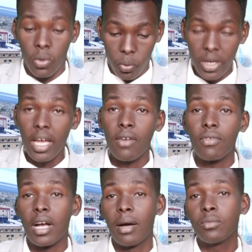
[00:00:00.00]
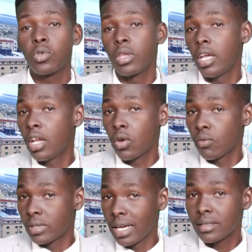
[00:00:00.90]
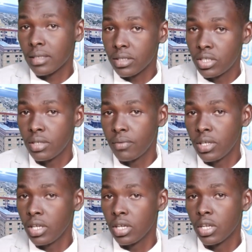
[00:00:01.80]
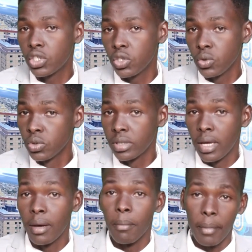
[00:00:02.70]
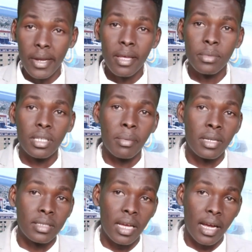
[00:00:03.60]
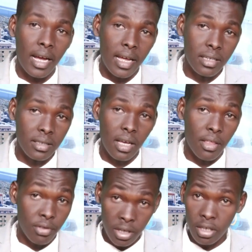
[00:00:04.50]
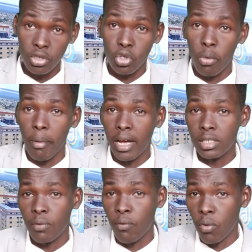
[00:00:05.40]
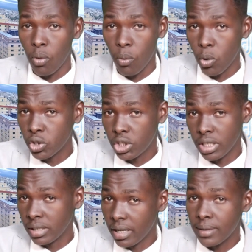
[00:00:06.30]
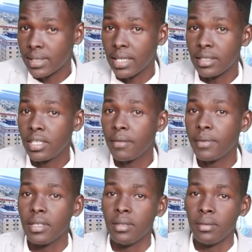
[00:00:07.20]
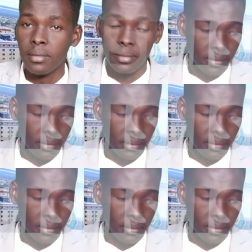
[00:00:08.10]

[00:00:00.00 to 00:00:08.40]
We have come to the end of Dalsan TV English News. My name is Abdulrazak Ali, and thank you so much for watching Dalsan TV.